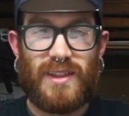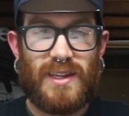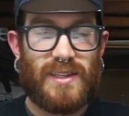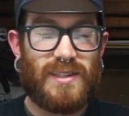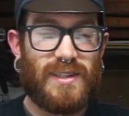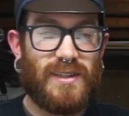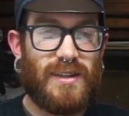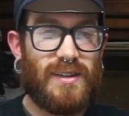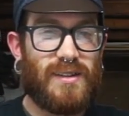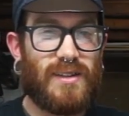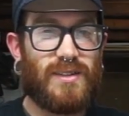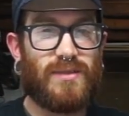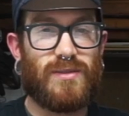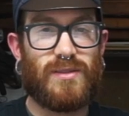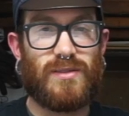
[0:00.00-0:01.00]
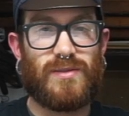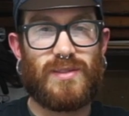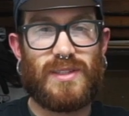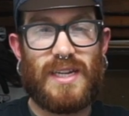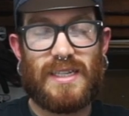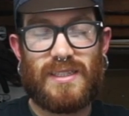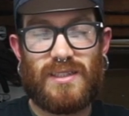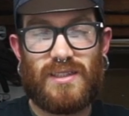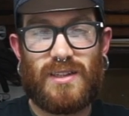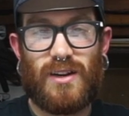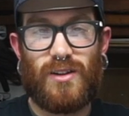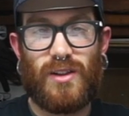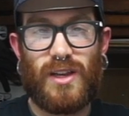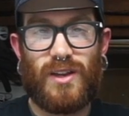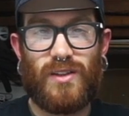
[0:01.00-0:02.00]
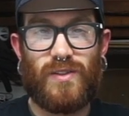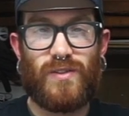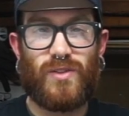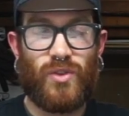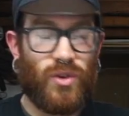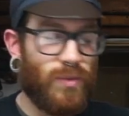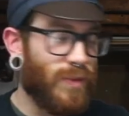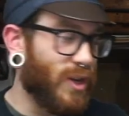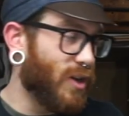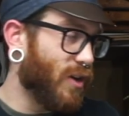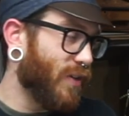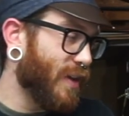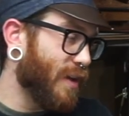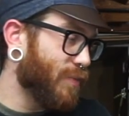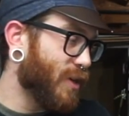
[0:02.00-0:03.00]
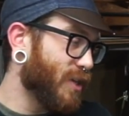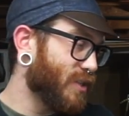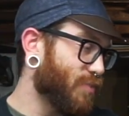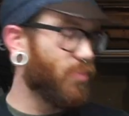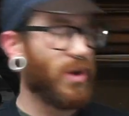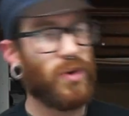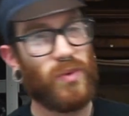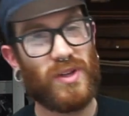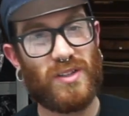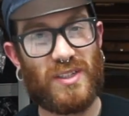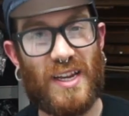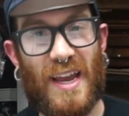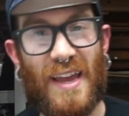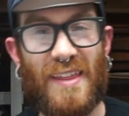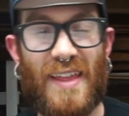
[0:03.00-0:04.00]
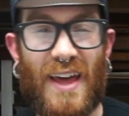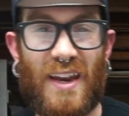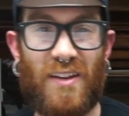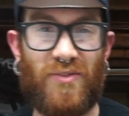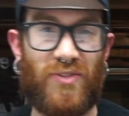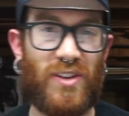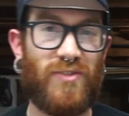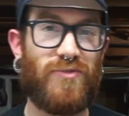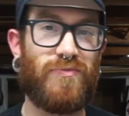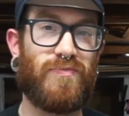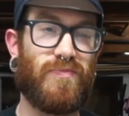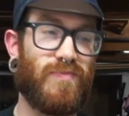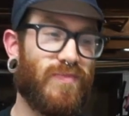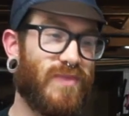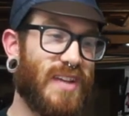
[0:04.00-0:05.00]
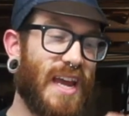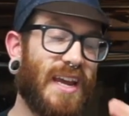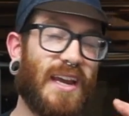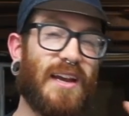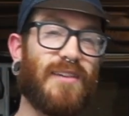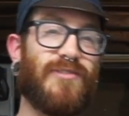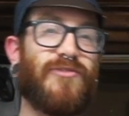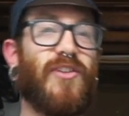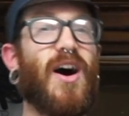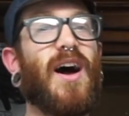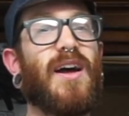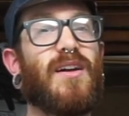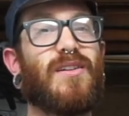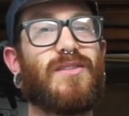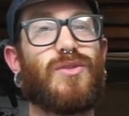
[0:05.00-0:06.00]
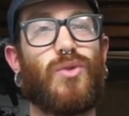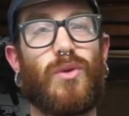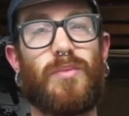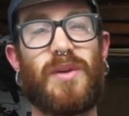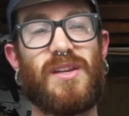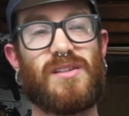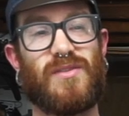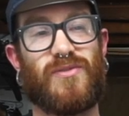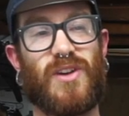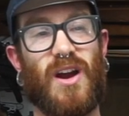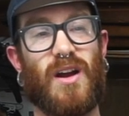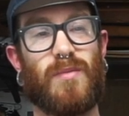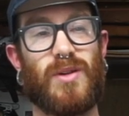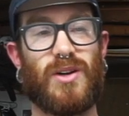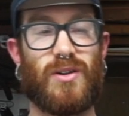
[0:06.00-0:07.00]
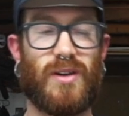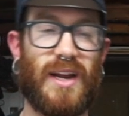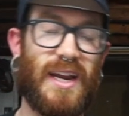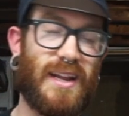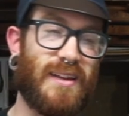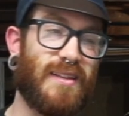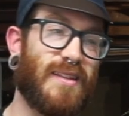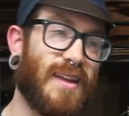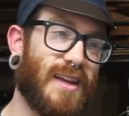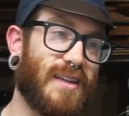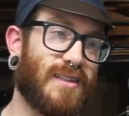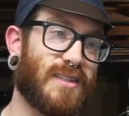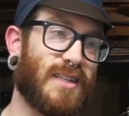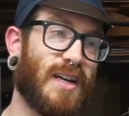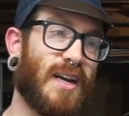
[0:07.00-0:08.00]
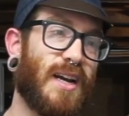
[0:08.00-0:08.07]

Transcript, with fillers: this, it, it doesn't necessarily concern me all that much. But I will say that if, if taking a file to a piece of carbon or hitting things